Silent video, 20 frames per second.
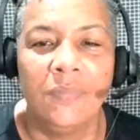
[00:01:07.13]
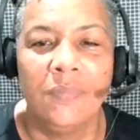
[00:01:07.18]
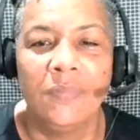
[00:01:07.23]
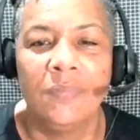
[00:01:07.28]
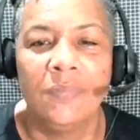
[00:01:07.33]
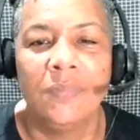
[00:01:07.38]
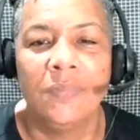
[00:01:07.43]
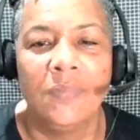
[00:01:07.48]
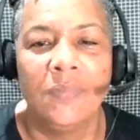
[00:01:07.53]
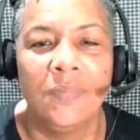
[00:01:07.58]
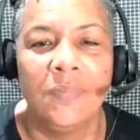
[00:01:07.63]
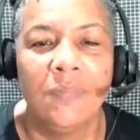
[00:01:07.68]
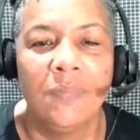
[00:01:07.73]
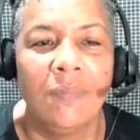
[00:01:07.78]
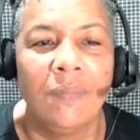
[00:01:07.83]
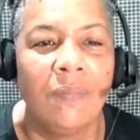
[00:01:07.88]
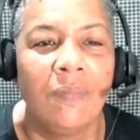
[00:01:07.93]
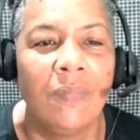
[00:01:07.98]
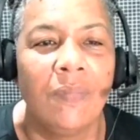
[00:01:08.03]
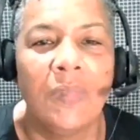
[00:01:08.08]

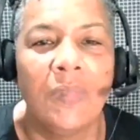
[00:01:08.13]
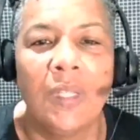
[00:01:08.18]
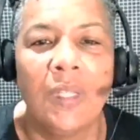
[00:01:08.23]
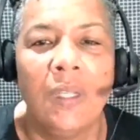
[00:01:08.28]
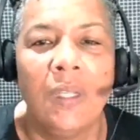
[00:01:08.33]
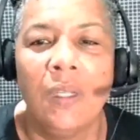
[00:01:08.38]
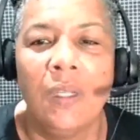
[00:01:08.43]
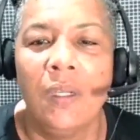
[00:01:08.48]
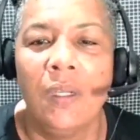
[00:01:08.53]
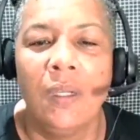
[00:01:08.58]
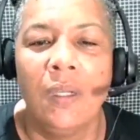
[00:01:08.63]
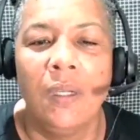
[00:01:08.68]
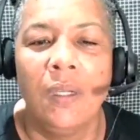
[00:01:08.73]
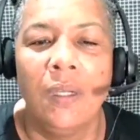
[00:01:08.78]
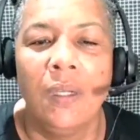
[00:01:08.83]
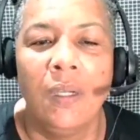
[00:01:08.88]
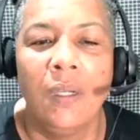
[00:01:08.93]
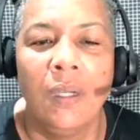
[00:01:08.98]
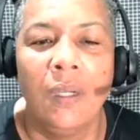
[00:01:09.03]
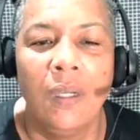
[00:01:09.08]

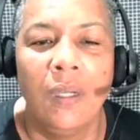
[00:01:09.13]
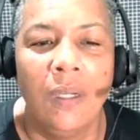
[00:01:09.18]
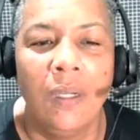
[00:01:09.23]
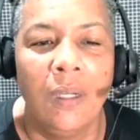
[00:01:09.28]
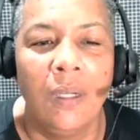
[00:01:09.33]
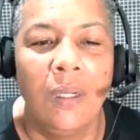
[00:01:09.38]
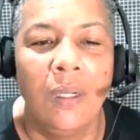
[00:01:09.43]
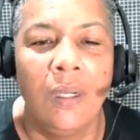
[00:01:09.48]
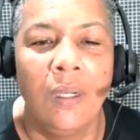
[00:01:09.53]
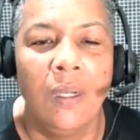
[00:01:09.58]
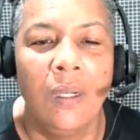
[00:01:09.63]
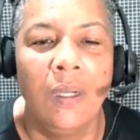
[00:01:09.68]
No one is speaking in this clip.